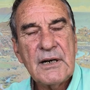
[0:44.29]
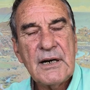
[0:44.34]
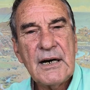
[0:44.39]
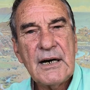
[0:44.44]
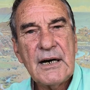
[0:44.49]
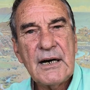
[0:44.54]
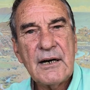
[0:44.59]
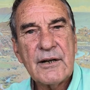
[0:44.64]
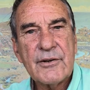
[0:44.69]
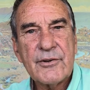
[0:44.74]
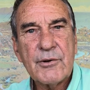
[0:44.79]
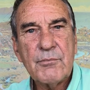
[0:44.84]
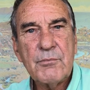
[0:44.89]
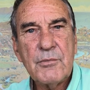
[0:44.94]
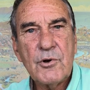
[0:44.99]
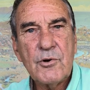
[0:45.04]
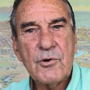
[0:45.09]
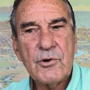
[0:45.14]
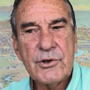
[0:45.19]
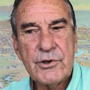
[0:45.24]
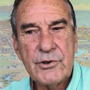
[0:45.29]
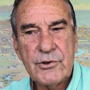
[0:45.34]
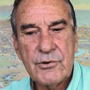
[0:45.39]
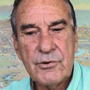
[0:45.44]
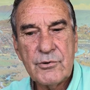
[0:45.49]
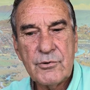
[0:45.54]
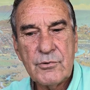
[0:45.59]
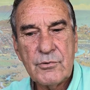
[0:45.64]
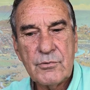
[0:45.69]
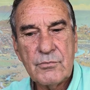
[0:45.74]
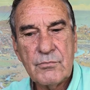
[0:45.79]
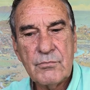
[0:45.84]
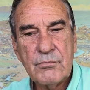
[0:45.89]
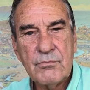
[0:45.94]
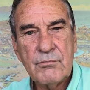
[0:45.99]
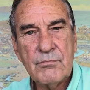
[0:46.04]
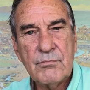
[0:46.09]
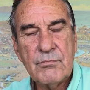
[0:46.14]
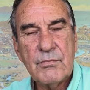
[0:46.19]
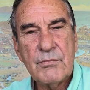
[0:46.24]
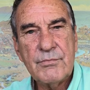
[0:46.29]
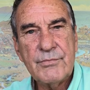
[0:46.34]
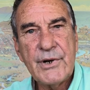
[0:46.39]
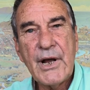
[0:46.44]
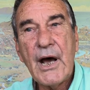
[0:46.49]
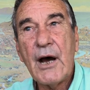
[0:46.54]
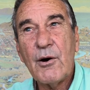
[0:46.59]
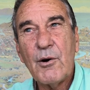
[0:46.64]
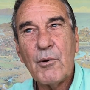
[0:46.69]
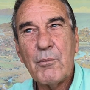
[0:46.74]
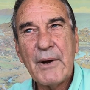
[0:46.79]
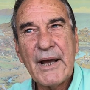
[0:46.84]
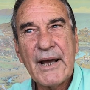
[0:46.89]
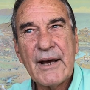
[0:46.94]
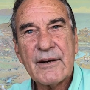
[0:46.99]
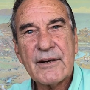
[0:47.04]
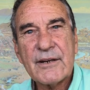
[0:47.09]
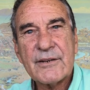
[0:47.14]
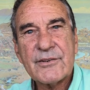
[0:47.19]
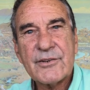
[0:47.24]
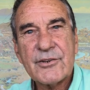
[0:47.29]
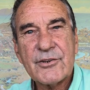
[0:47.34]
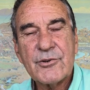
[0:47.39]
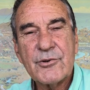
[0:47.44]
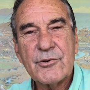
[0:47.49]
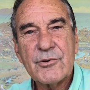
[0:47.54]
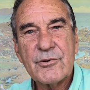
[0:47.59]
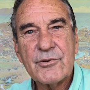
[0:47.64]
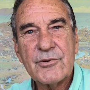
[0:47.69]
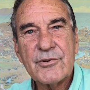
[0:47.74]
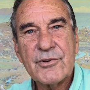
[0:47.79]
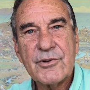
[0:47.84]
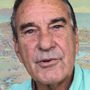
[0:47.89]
the more you know about it, the,